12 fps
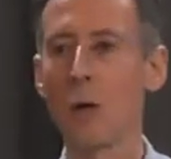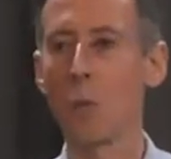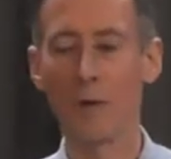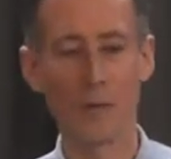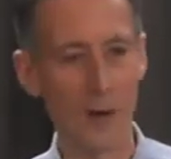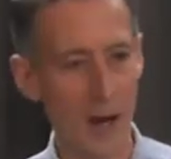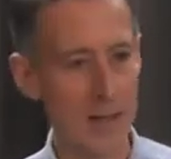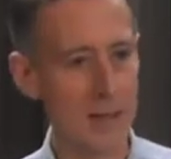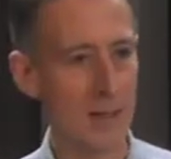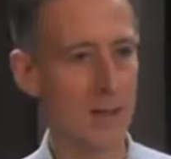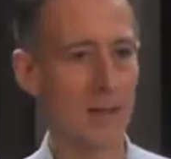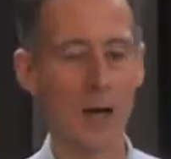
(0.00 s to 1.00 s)
were
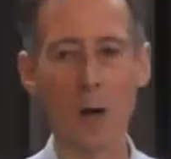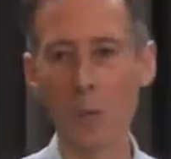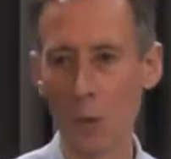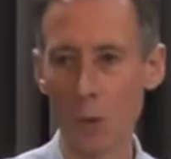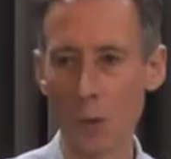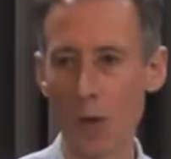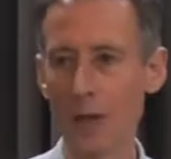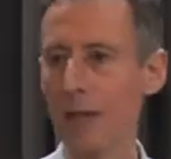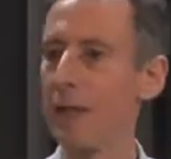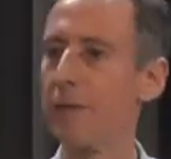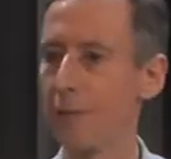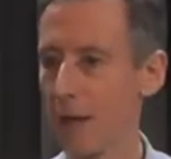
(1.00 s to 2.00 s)
fighting a war
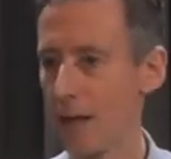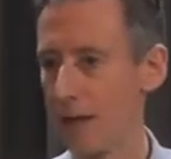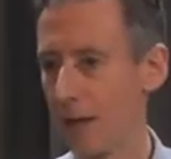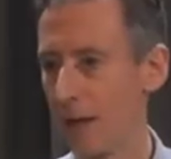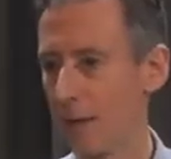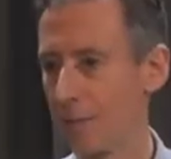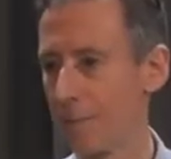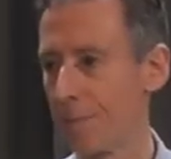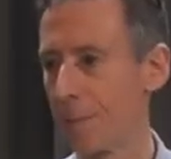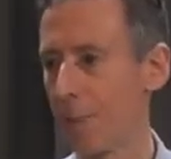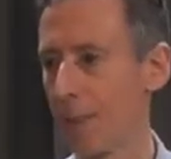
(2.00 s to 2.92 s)
in Vietnam.